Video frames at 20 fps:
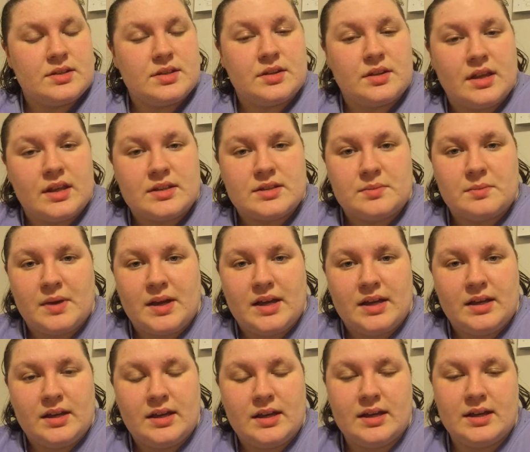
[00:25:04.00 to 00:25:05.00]
so that's
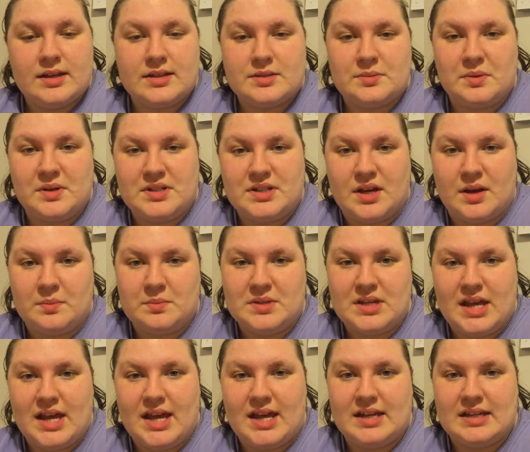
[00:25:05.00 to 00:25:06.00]
my top
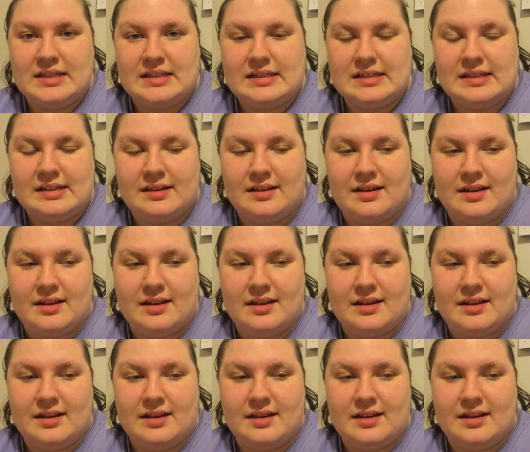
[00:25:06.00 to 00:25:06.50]
10.